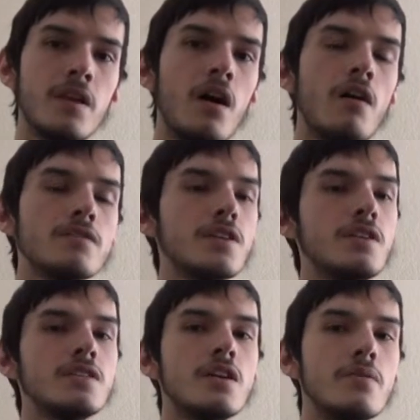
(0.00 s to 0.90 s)
All of a
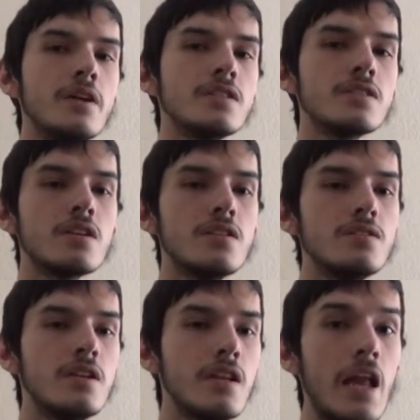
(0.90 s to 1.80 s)
sudden, generations
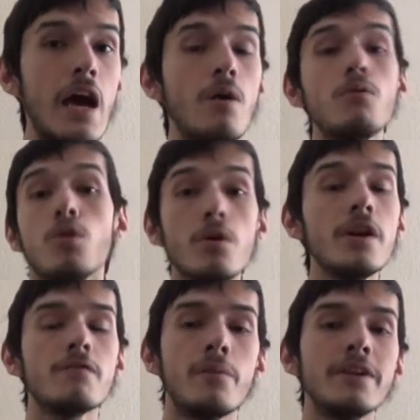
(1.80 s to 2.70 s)
can now
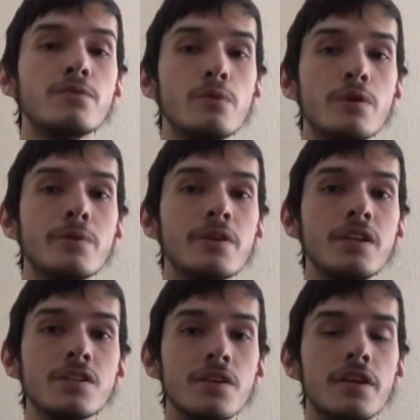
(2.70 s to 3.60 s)
learn information really,
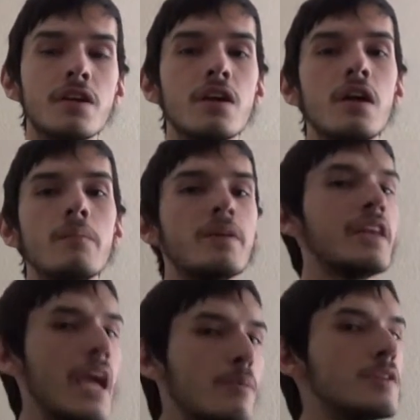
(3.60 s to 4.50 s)
really easily, but
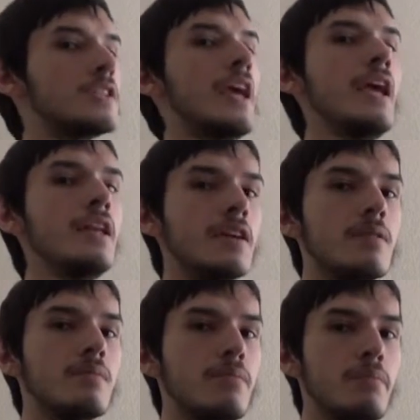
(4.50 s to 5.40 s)
they can't retain it
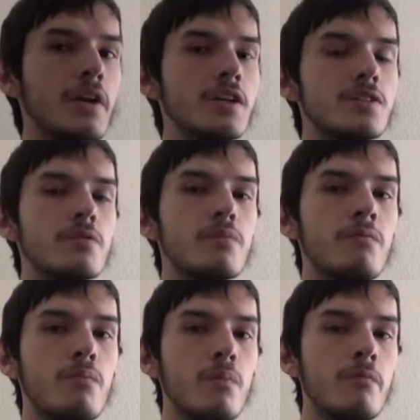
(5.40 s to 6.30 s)
because they're
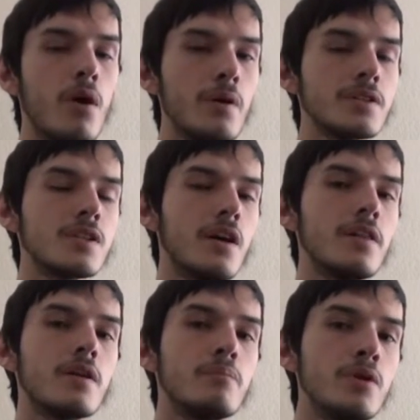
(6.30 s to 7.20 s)
focused
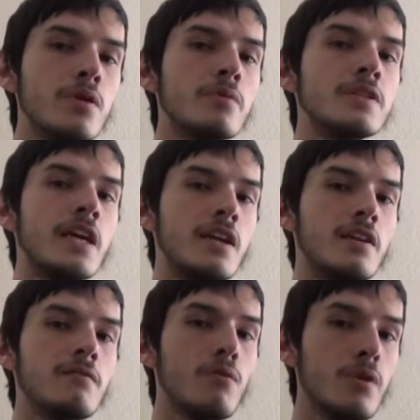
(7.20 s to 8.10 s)
on the computer
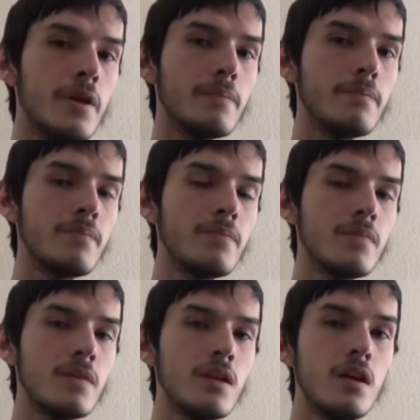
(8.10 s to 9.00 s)
retaining it for them.
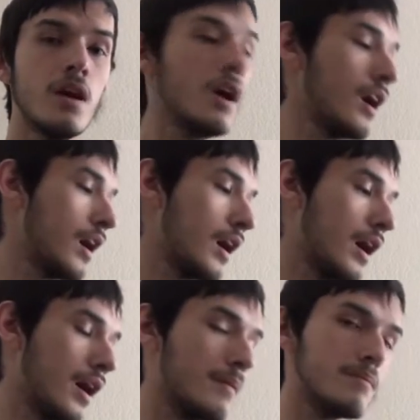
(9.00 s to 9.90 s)

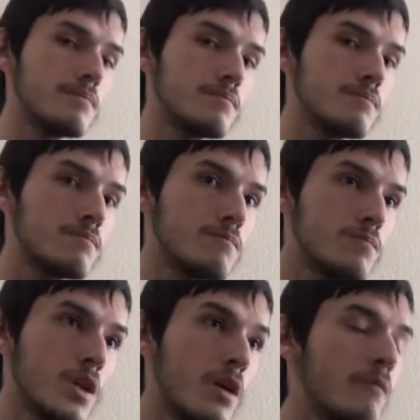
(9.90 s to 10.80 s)

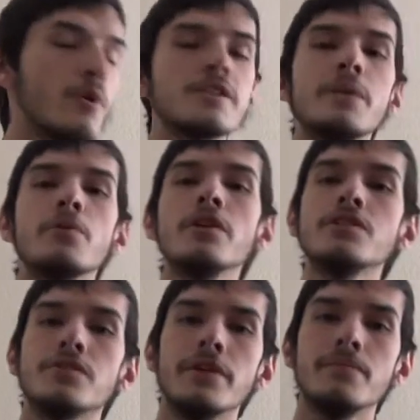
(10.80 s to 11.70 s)
For example,
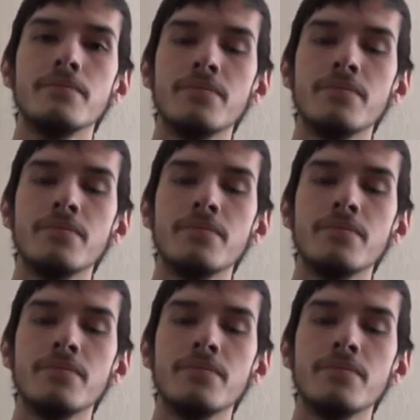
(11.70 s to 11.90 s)
history.